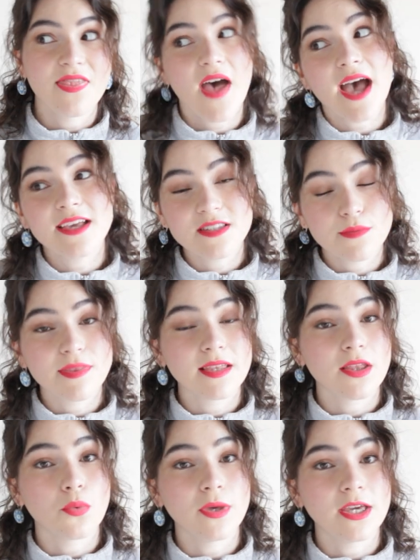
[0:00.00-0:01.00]
that is something
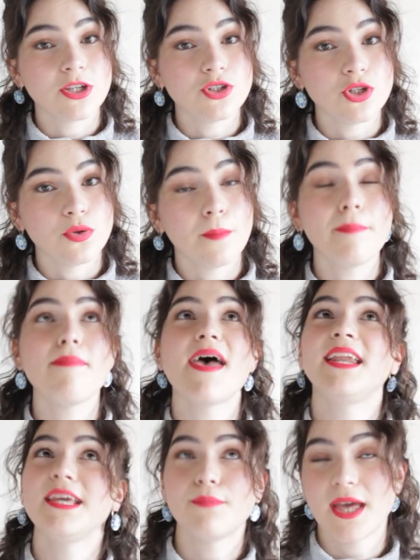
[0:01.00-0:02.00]
that we could do
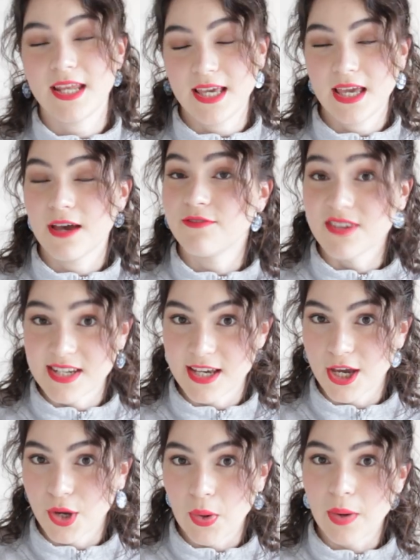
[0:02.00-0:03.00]
many a
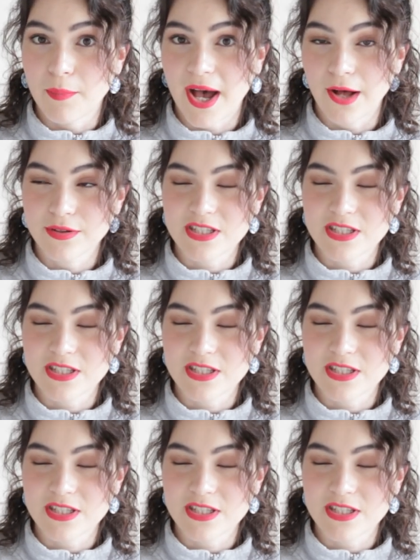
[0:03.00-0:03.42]
video about,